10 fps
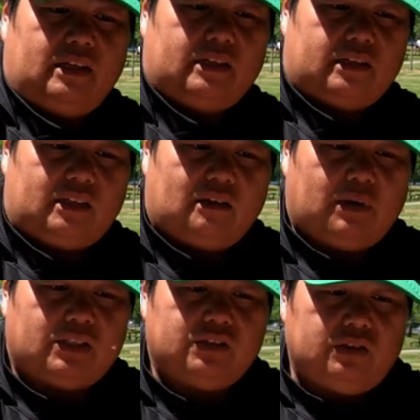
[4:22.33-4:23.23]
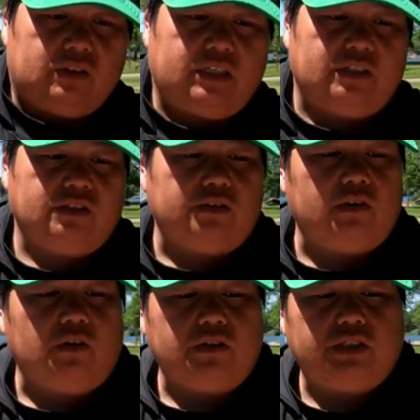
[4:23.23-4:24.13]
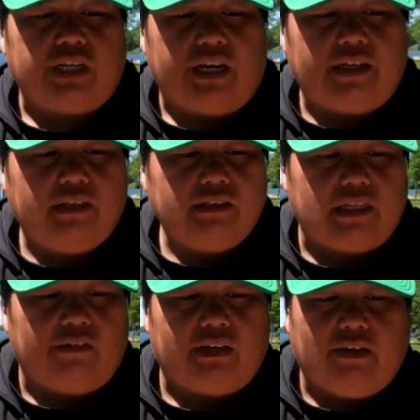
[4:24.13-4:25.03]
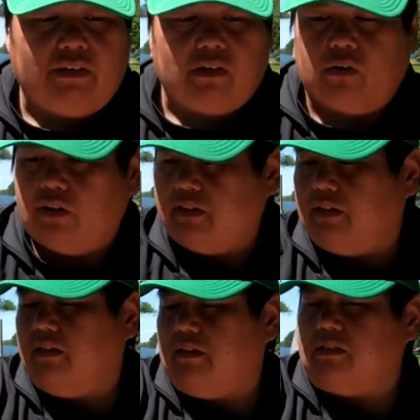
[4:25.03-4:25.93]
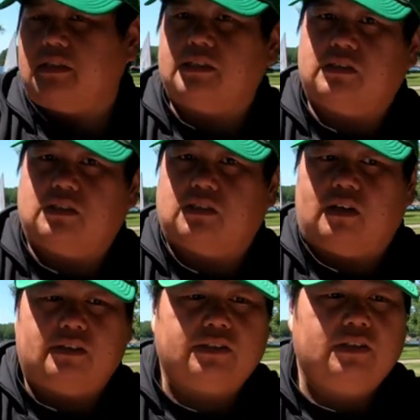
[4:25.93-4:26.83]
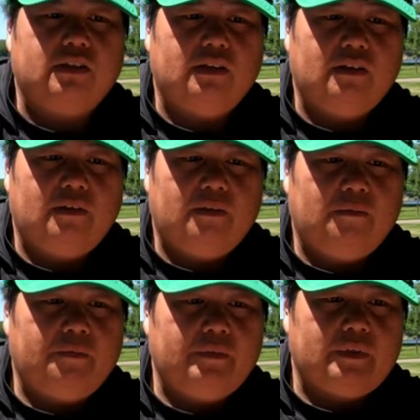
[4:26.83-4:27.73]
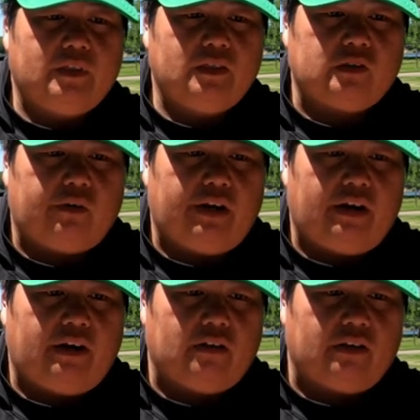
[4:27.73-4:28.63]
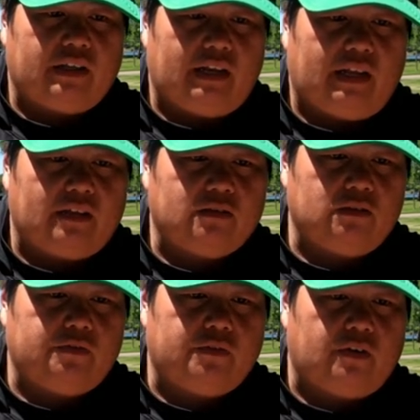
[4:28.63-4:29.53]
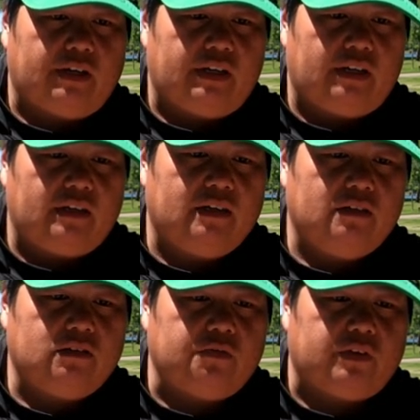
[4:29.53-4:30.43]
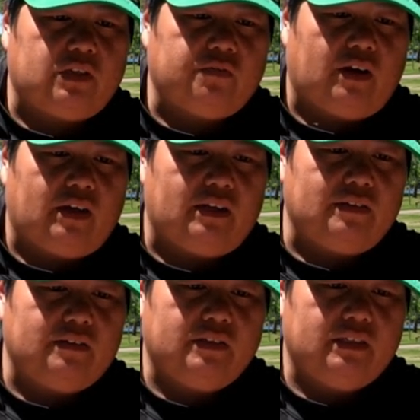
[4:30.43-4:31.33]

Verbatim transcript: And then the Matsuo Kenshu Ghost Shad 7 diving lure is uh, $6 story here, you're looking at 240, 255,